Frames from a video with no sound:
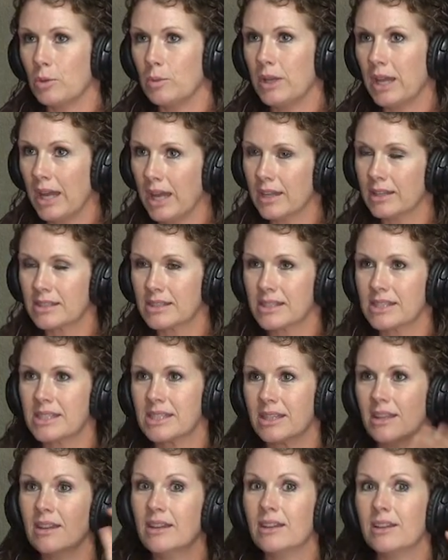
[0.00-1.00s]

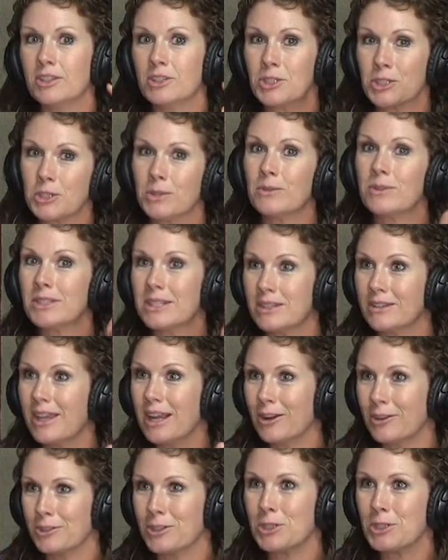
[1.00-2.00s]
guests
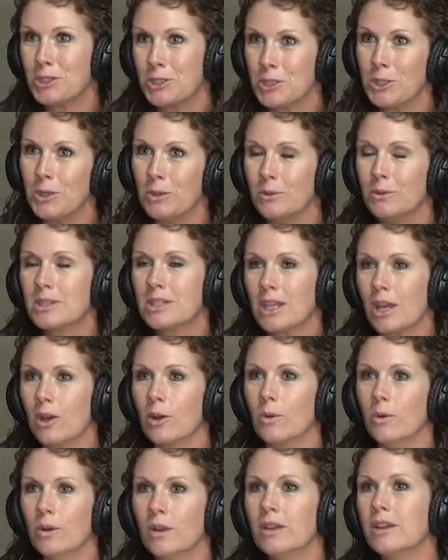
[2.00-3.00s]
there to shoot.
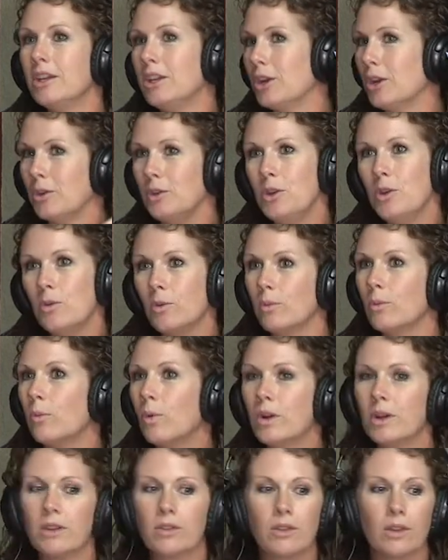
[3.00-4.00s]
So
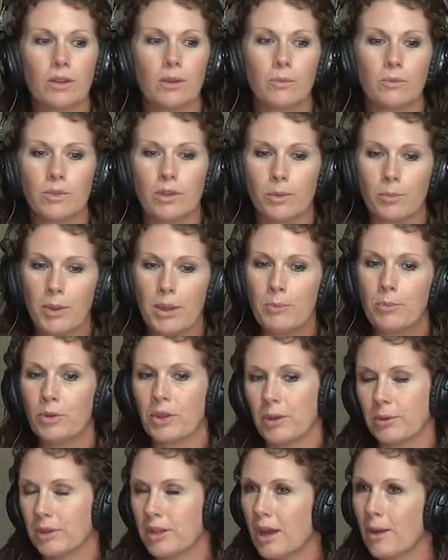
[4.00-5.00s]
one of the people
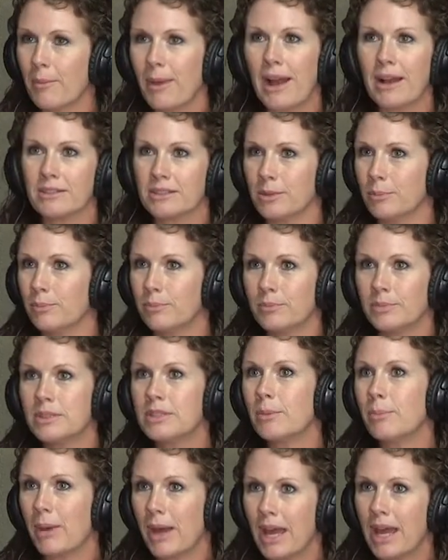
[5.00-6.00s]
that come out
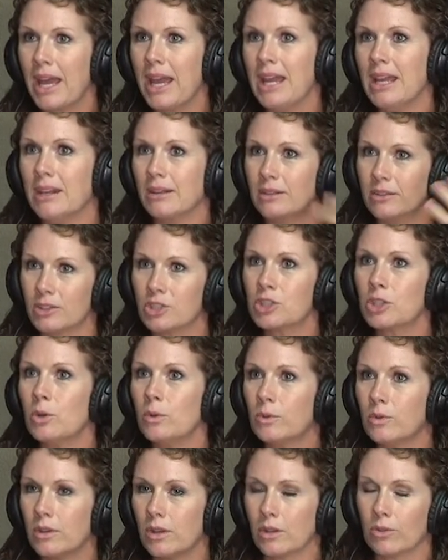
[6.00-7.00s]
to pay and
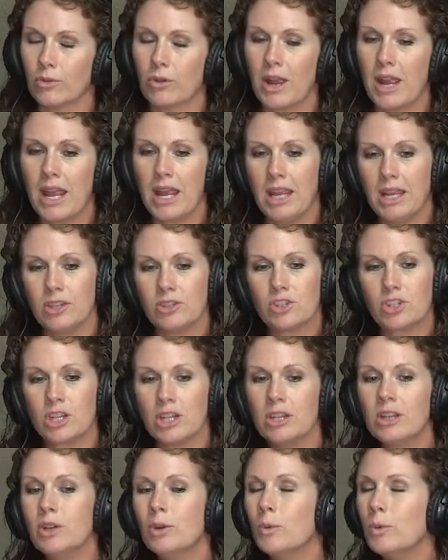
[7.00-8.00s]
shoot the range.
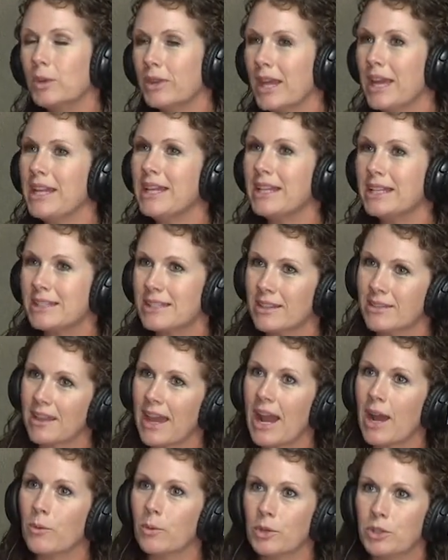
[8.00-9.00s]
Yeah. When they get to
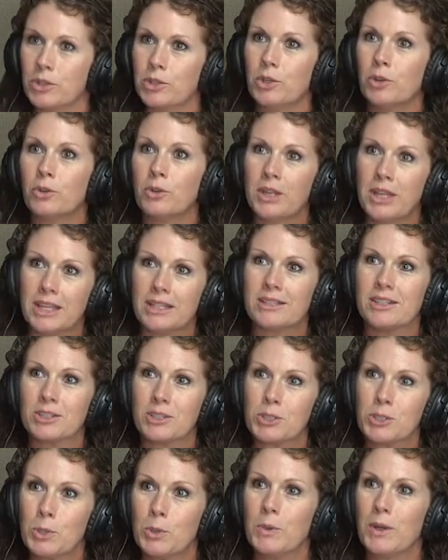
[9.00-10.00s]
that one, you'll get to
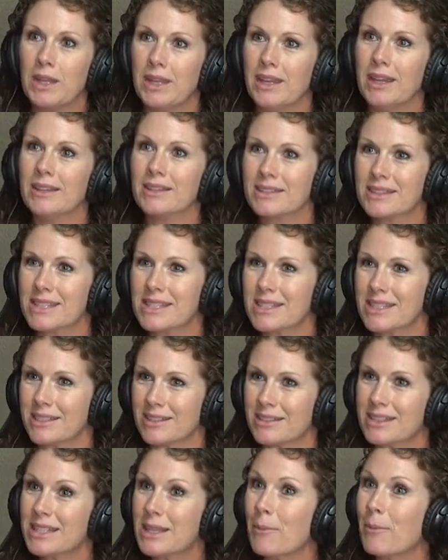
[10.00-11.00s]
shoot
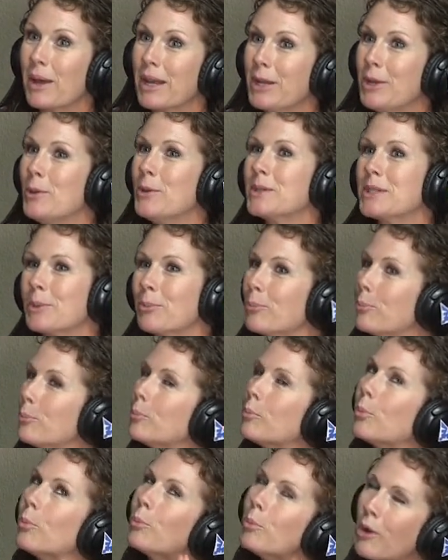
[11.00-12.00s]
against somebody who is a
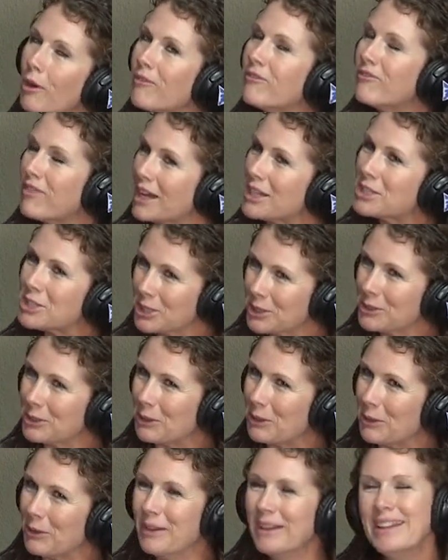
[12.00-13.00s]

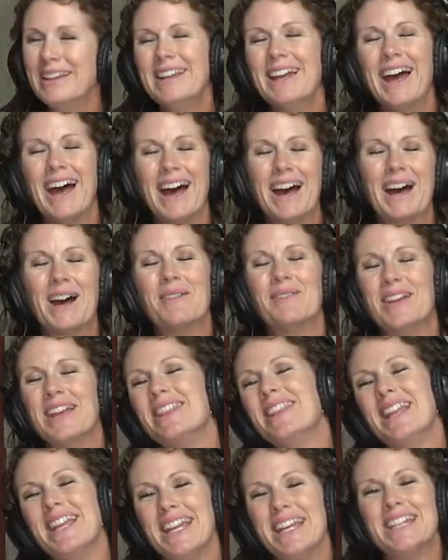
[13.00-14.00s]
professional
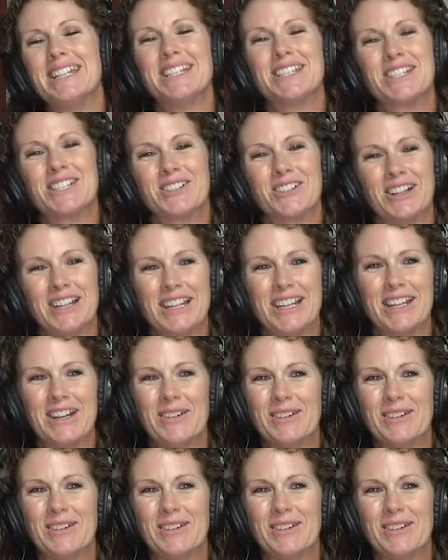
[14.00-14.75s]
in the industry,